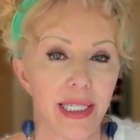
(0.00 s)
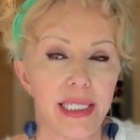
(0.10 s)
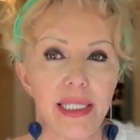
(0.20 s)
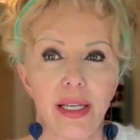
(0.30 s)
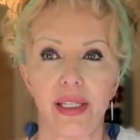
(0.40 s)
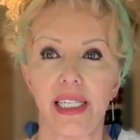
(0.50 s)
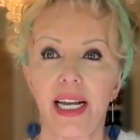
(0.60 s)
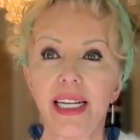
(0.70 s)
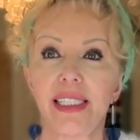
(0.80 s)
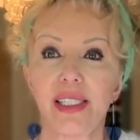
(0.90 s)
so that
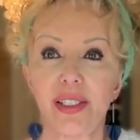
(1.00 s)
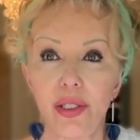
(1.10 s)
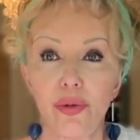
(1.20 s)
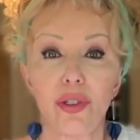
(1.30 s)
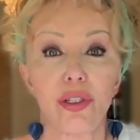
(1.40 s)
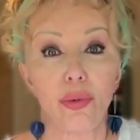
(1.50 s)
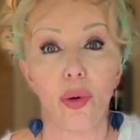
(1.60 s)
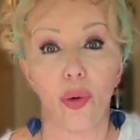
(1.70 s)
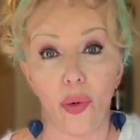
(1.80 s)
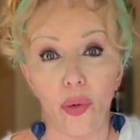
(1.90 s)
I can suit you
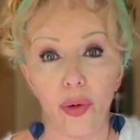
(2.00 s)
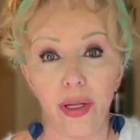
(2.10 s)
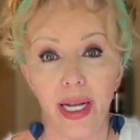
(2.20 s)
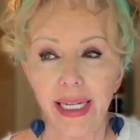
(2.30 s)
all.